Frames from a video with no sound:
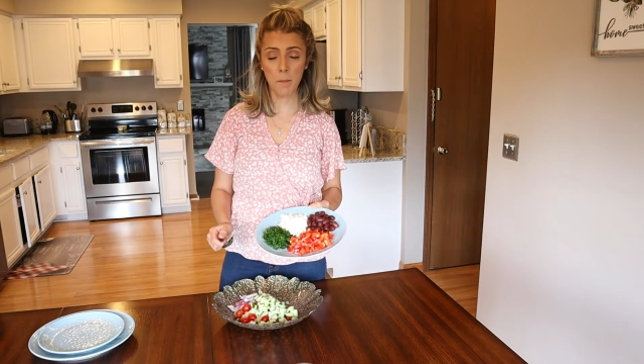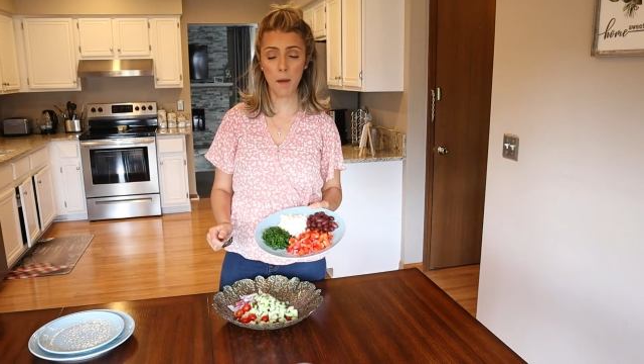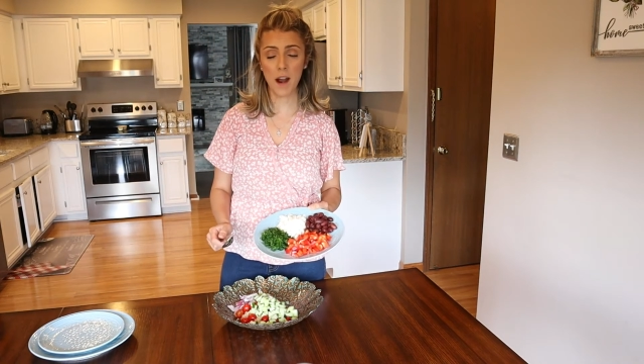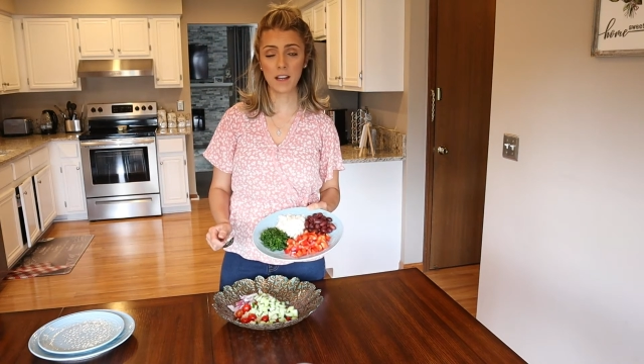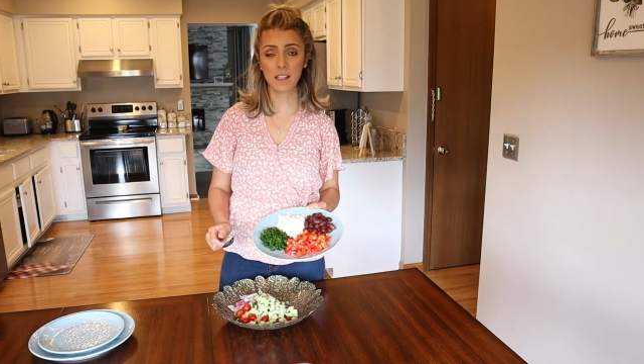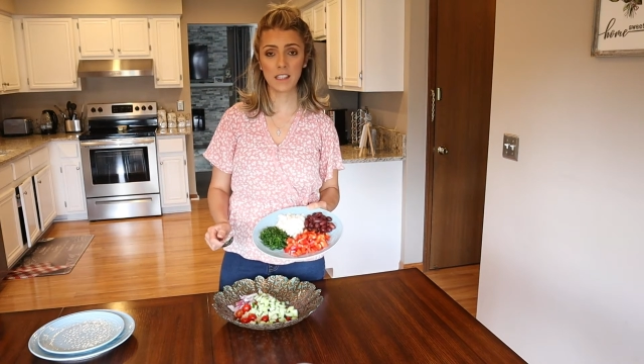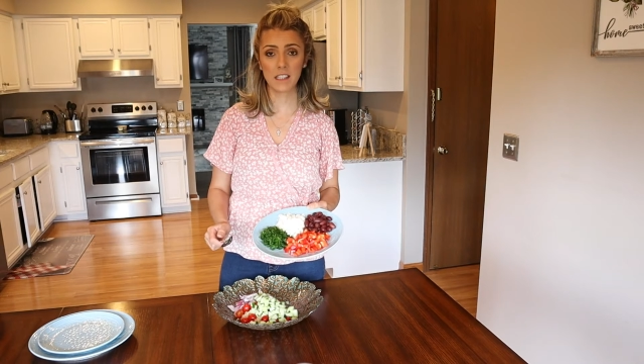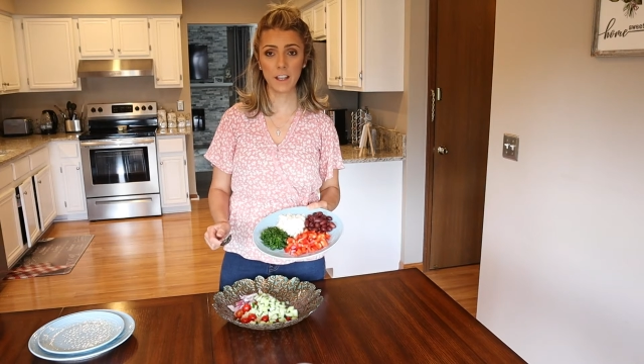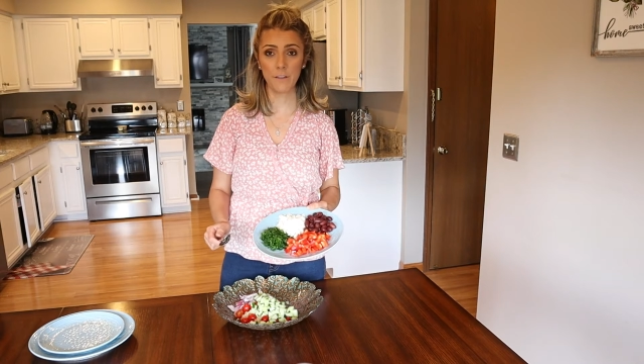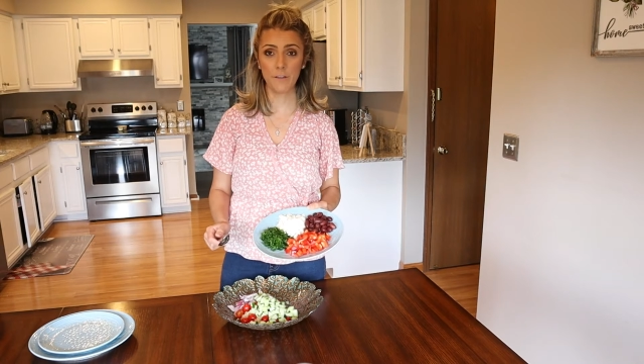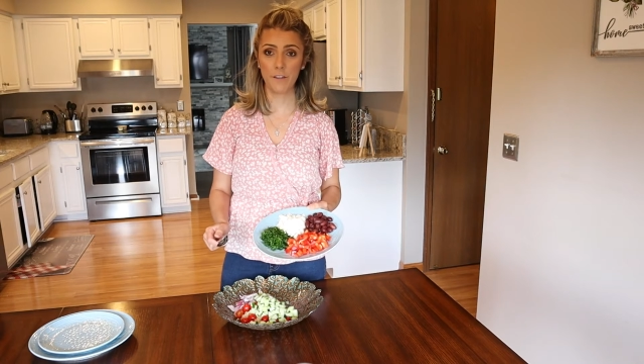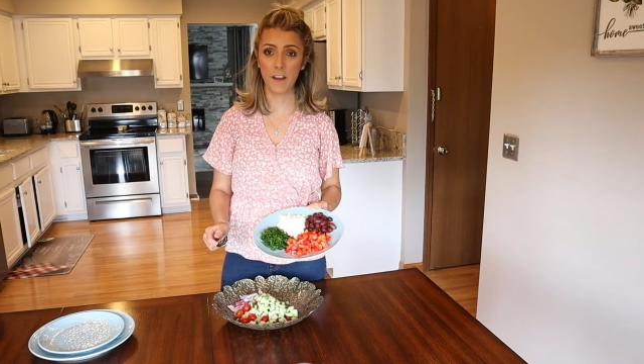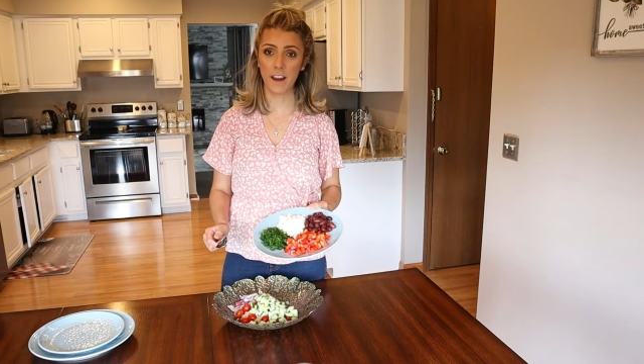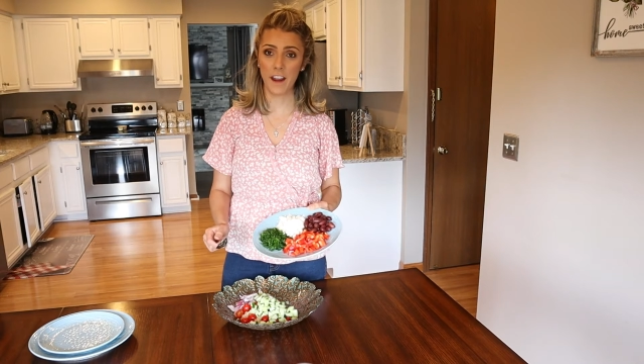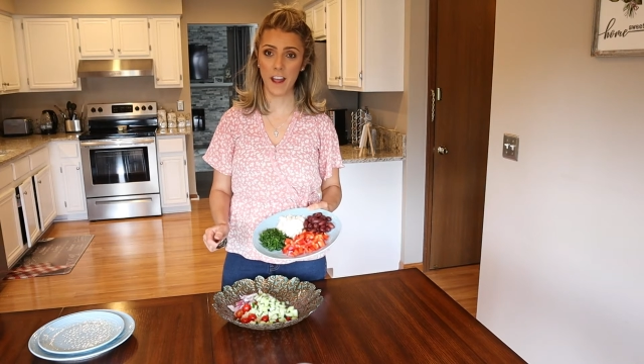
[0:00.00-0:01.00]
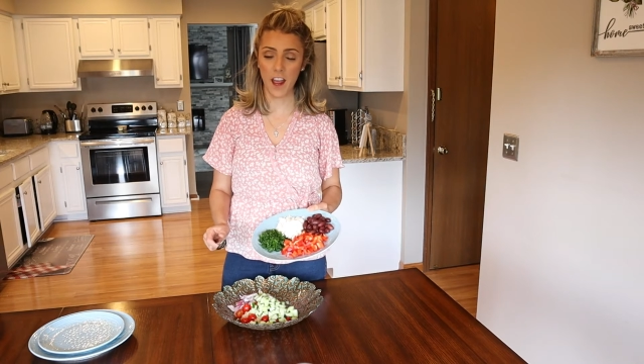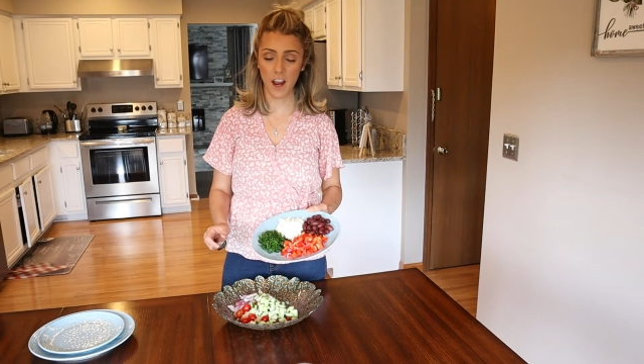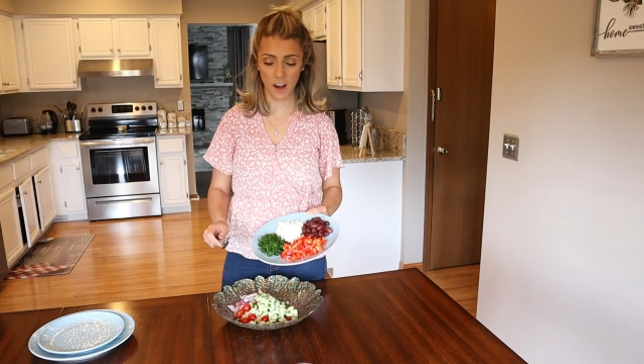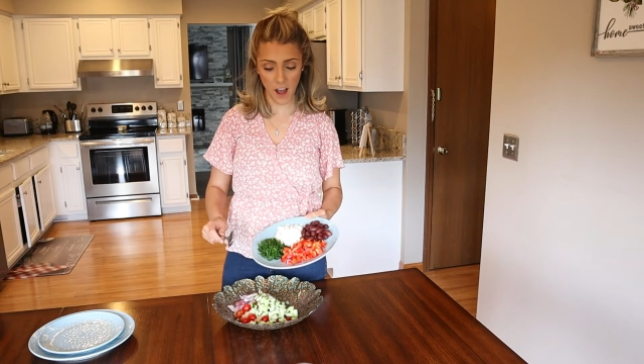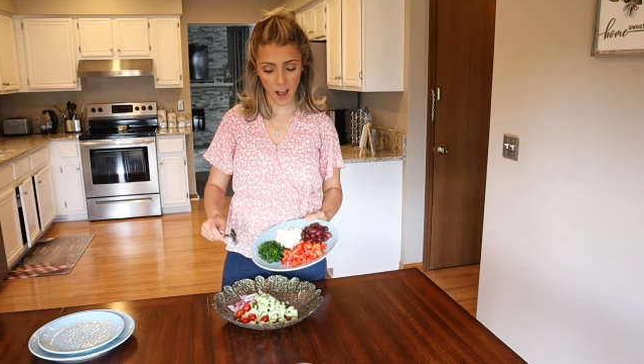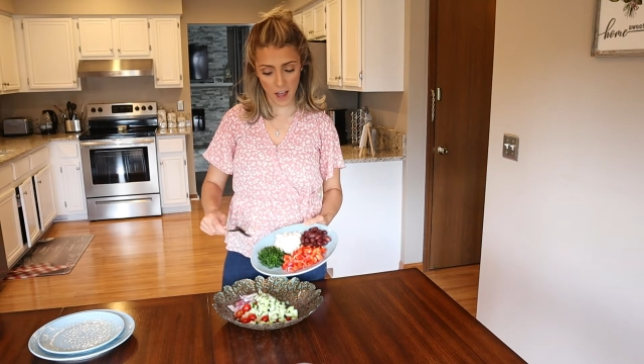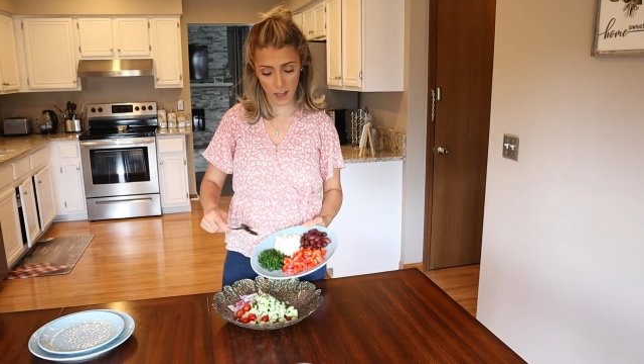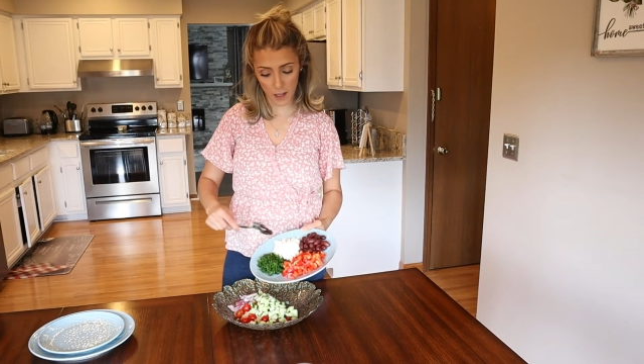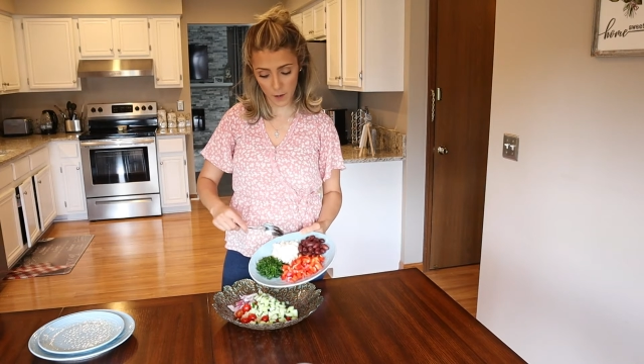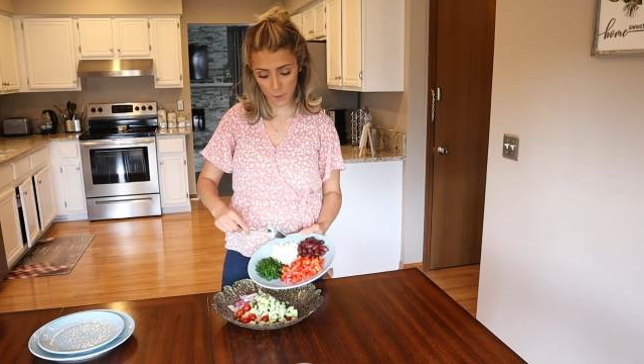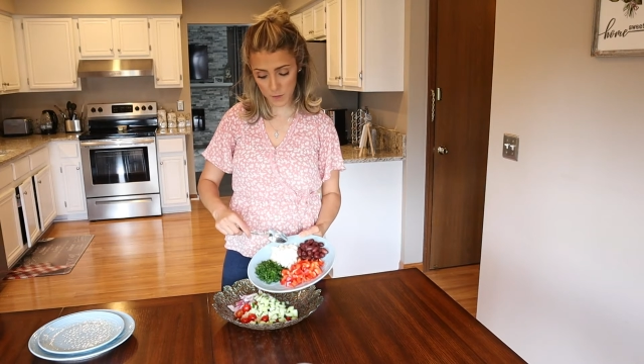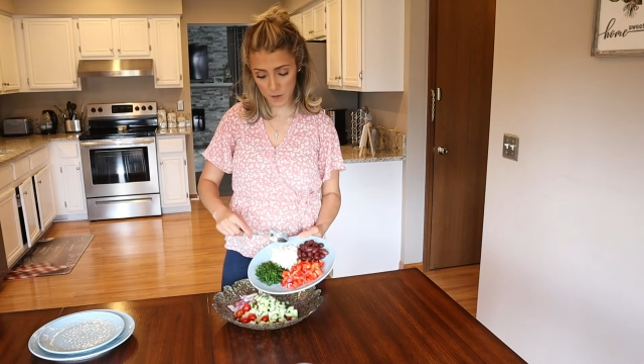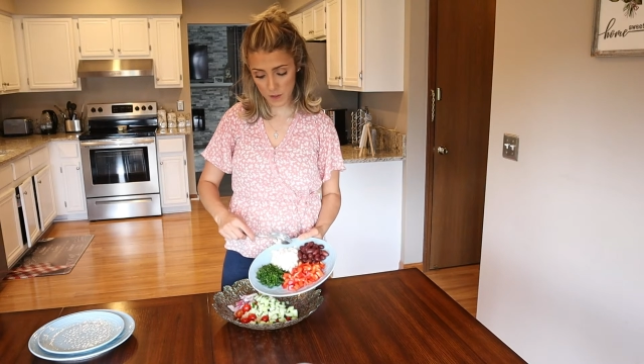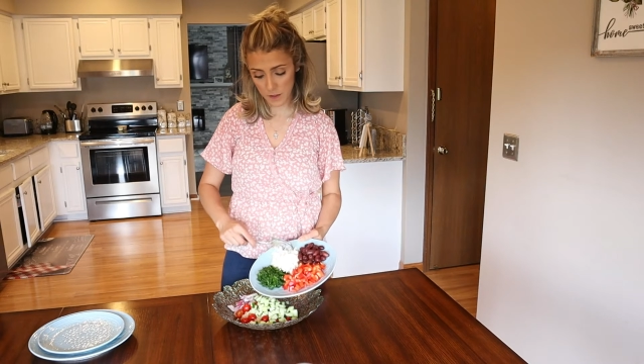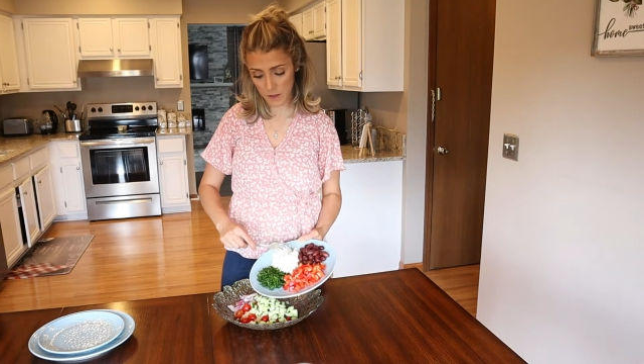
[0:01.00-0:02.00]
parsley, feta, and
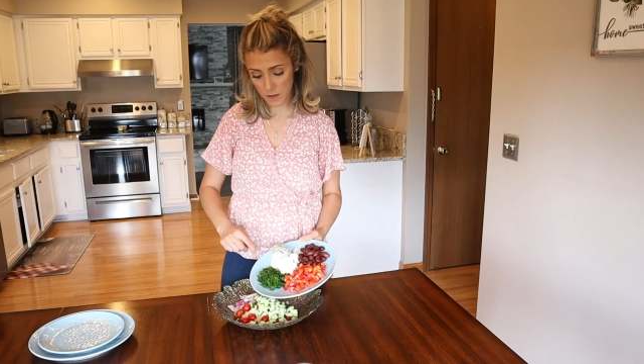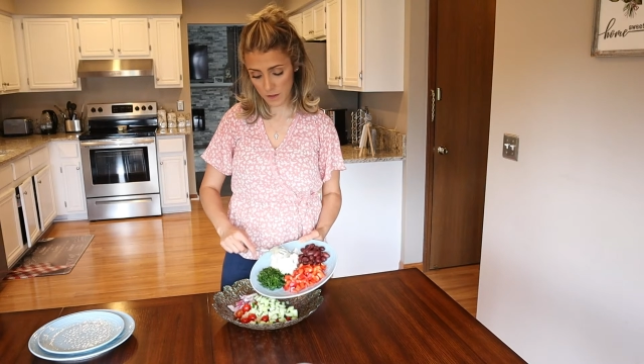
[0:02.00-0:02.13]
olives.